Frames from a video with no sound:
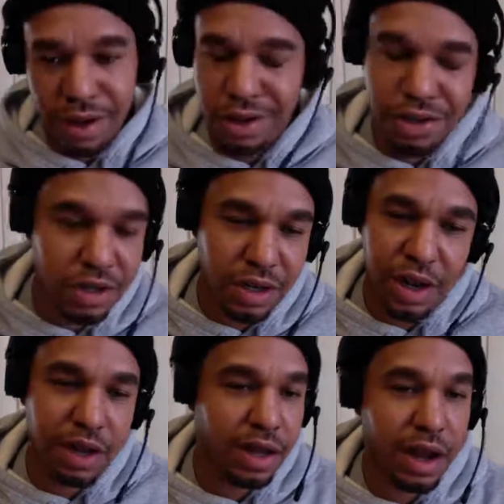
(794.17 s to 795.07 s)

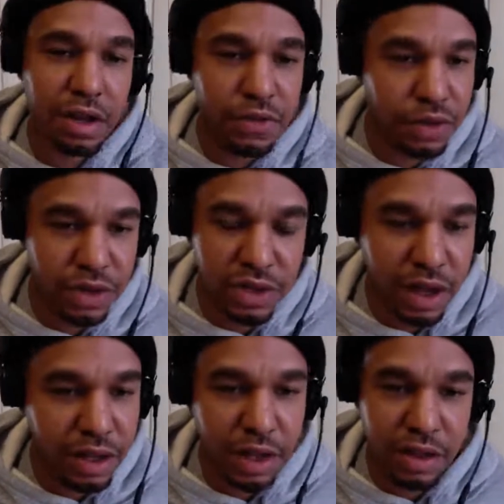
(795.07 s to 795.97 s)
$180 for a
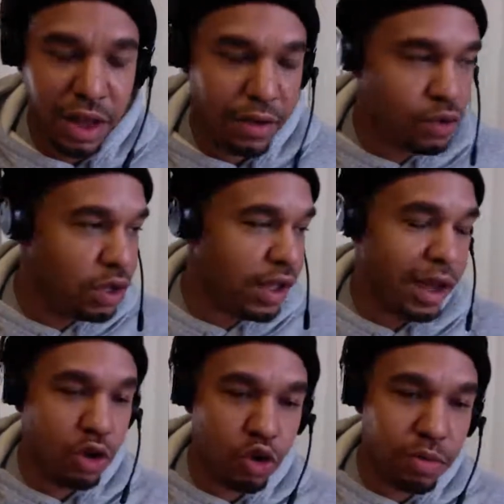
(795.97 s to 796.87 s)
stock like that. If you look at
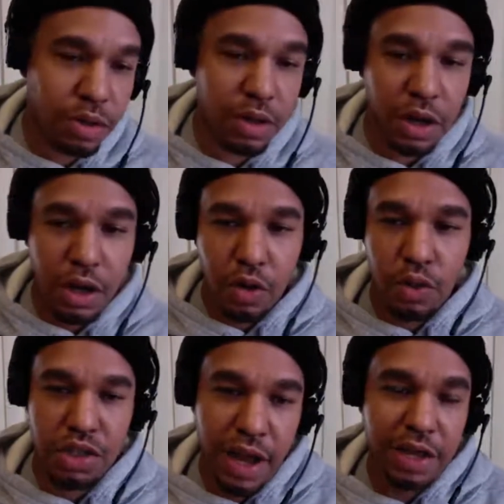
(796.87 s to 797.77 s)
Uber,
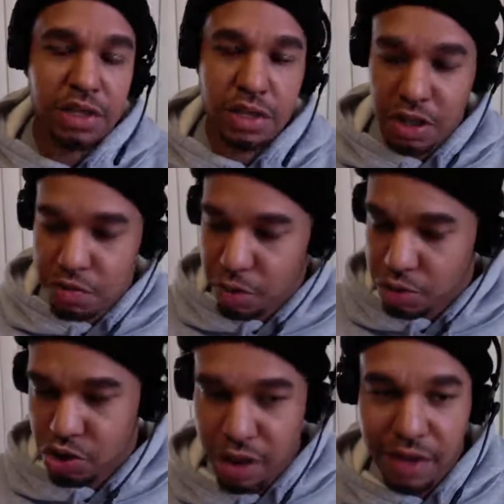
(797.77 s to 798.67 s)
which actually does
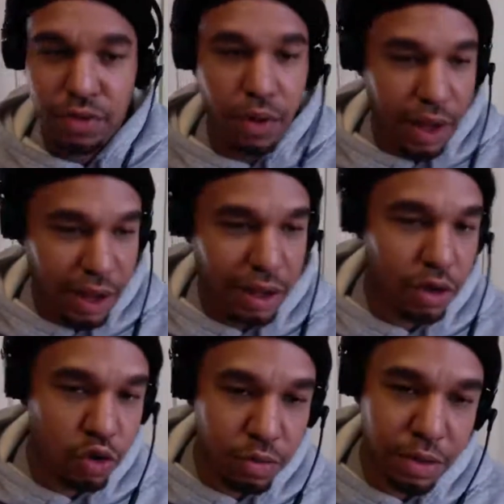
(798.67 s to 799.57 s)
both travel and
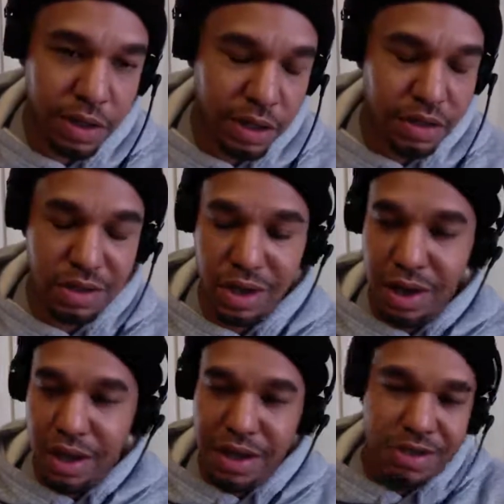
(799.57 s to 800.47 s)
Uber Eats,
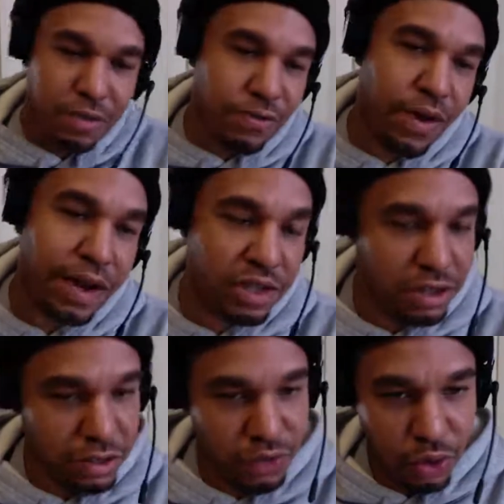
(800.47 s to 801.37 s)
it's a
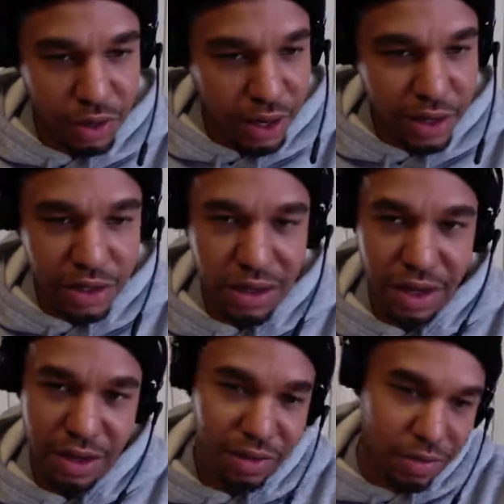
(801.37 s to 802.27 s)
fraction of DoorDash.
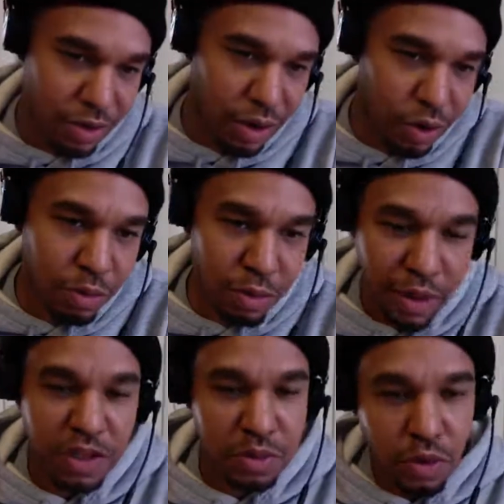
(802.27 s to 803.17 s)
And Uber
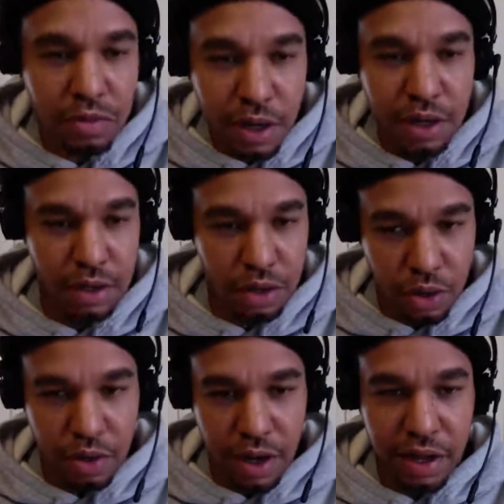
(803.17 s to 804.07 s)
makes more money
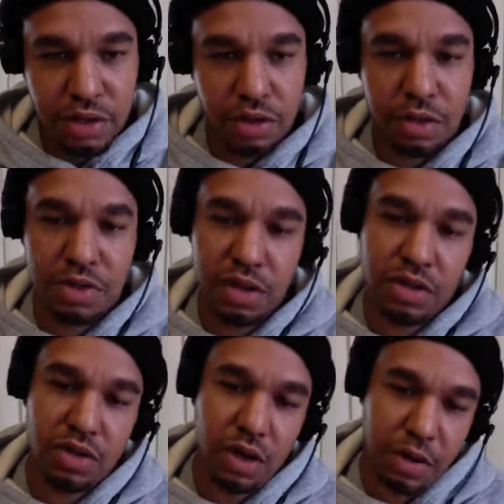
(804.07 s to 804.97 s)
than DoorDash. You know what I'm saying?
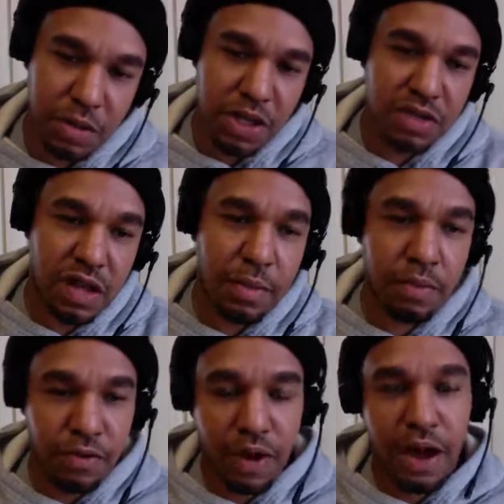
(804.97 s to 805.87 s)
So because they
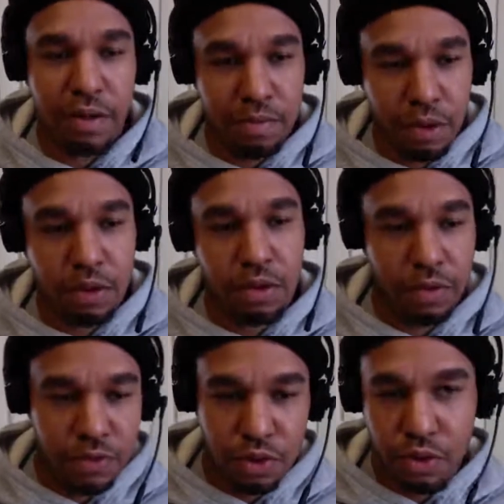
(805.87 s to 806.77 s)
provide both the
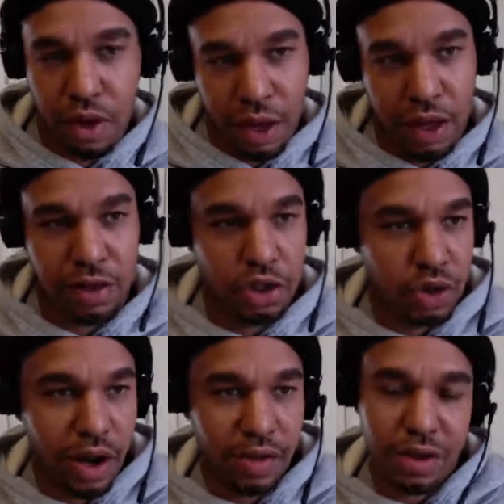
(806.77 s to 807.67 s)
food and the
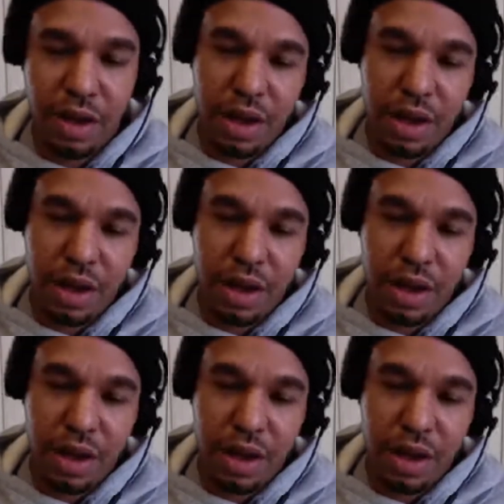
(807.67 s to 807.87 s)
driving.